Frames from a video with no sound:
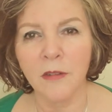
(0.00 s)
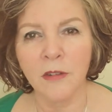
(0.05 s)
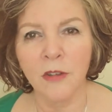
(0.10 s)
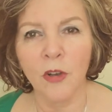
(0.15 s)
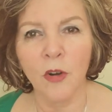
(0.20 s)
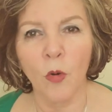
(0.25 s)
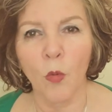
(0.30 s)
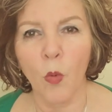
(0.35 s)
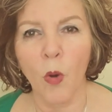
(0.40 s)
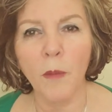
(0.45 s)

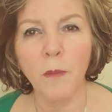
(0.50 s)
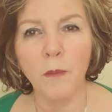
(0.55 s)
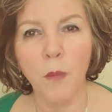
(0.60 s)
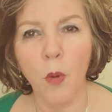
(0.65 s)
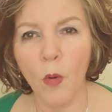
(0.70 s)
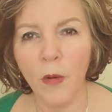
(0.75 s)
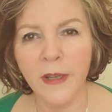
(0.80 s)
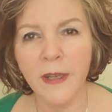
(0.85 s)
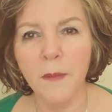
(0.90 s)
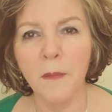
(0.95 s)
what
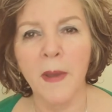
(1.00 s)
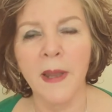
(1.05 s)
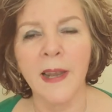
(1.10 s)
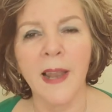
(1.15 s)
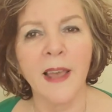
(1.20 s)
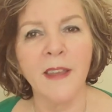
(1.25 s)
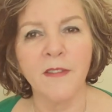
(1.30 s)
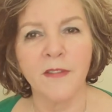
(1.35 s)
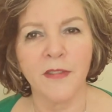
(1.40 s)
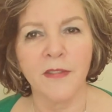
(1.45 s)
point in my
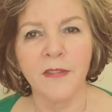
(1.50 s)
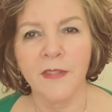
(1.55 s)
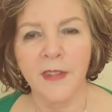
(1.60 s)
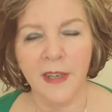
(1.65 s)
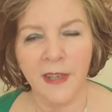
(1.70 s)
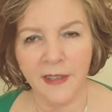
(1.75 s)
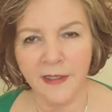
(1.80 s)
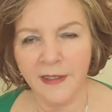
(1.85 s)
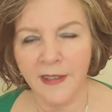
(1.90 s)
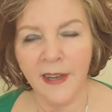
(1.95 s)
life
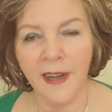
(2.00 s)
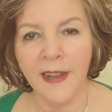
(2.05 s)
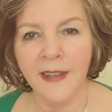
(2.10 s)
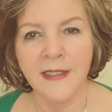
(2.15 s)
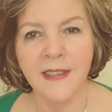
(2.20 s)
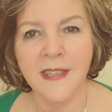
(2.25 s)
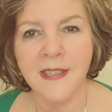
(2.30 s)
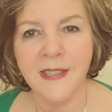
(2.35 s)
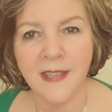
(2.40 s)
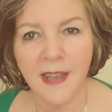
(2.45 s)
did I
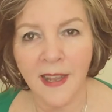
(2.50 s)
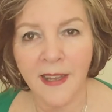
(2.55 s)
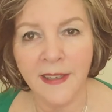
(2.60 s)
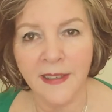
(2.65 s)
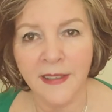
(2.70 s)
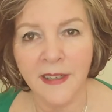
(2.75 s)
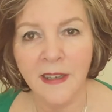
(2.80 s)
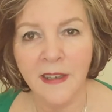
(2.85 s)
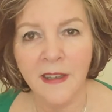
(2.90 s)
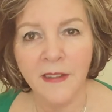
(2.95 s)

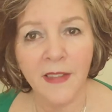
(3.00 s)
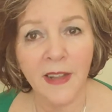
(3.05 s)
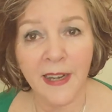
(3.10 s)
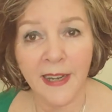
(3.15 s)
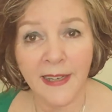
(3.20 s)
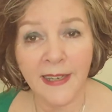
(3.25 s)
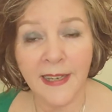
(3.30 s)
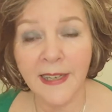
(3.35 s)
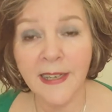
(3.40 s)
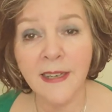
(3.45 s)
decide that
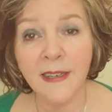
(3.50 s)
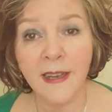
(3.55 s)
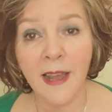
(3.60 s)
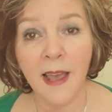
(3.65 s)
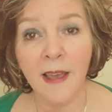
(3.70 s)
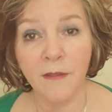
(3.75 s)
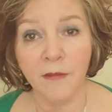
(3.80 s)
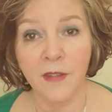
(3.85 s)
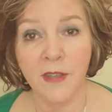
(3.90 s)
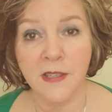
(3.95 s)
I needed to
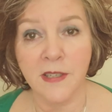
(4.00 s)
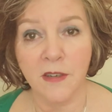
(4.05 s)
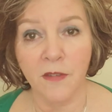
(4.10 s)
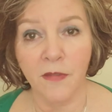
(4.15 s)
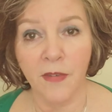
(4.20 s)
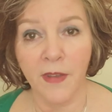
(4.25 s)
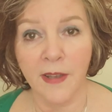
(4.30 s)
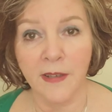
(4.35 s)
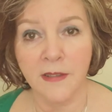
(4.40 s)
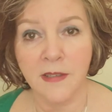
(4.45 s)
have this
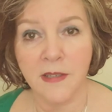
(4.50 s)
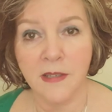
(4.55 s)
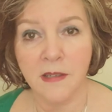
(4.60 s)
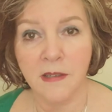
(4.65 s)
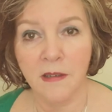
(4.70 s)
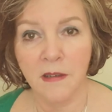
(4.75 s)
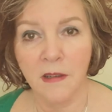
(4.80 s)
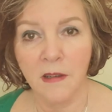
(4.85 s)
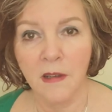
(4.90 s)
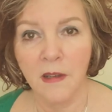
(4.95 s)
defense?
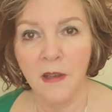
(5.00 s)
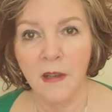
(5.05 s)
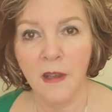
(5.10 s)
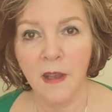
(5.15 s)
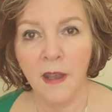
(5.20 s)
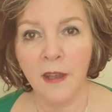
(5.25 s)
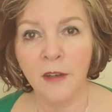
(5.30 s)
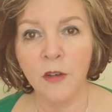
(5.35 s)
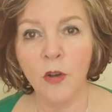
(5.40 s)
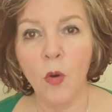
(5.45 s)

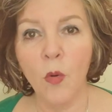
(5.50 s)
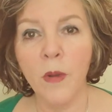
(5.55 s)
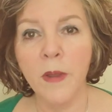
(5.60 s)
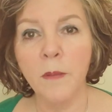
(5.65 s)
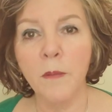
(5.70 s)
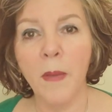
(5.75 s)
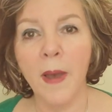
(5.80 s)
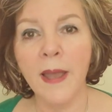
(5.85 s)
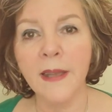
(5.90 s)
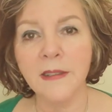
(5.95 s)
And
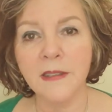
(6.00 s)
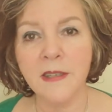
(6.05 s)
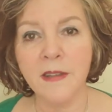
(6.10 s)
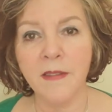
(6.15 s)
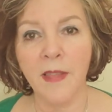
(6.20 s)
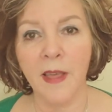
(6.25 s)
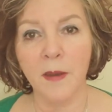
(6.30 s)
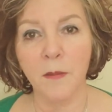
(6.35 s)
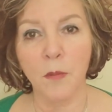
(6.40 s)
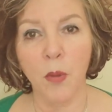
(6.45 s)
going back to
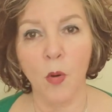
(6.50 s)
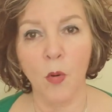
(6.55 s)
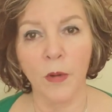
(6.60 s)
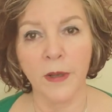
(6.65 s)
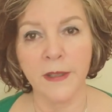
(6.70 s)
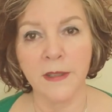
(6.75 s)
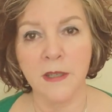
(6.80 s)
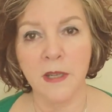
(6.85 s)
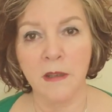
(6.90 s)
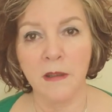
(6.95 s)
that
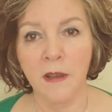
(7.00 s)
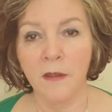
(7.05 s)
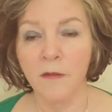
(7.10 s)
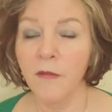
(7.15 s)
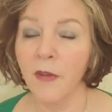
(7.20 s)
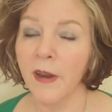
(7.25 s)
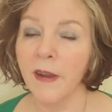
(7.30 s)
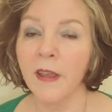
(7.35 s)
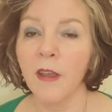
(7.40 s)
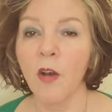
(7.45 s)
point,
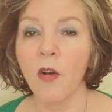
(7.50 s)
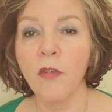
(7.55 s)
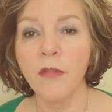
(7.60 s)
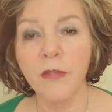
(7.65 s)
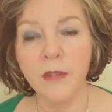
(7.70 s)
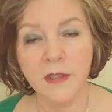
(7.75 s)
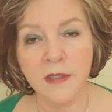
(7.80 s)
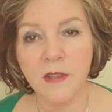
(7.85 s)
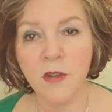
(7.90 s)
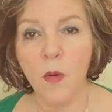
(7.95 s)
very
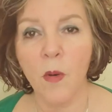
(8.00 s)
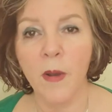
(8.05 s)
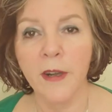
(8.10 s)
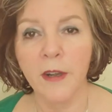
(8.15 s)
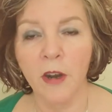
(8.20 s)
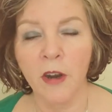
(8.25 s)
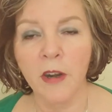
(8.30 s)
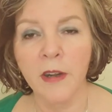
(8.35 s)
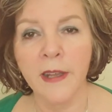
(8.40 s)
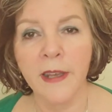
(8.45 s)
often it's quite
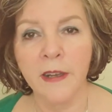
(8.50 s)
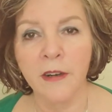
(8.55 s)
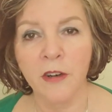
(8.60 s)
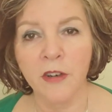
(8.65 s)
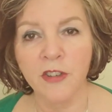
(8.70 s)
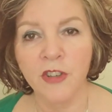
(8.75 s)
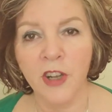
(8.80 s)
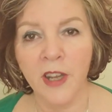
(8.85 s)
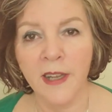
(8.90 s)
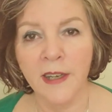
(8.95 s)
early in
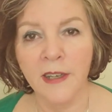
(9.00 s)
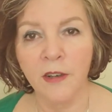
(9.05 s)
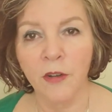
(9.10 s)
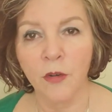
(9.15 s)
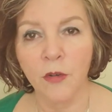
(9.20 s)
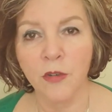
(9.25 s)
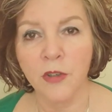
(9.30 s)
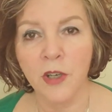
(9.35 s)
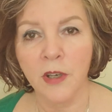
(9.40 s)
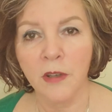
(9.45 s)
our
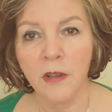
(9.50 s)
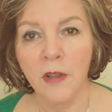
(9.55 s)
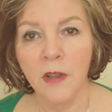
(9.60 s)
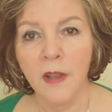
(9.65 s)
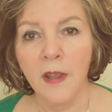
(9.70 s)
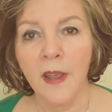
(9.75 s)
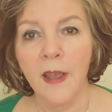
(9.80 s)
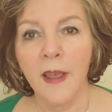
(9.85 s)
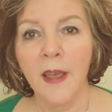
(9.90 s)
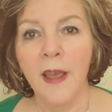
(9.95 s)
childhood,
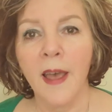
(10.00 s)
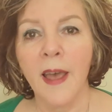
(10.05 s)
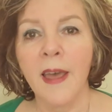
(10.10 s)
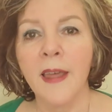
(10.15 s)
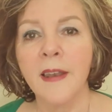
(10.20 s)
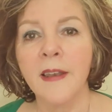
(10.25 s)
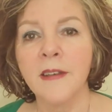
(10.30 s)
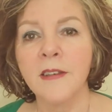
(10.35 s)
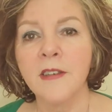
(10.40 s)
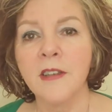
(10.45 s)

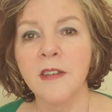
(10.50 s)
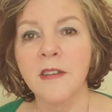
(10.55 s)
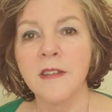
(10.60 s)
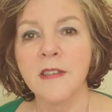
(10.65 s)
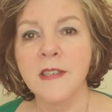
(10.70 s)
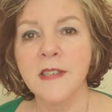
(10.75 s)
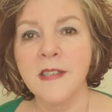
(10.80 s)
and